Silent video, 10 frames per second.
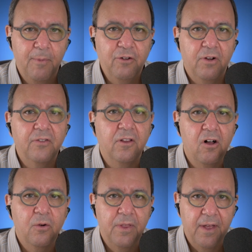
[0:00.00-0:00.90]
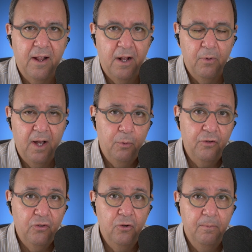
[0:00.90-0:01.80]
metrics along with that i, I would
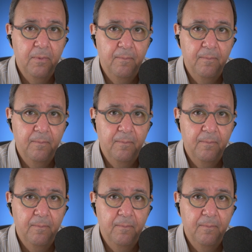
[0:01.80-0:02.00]
assume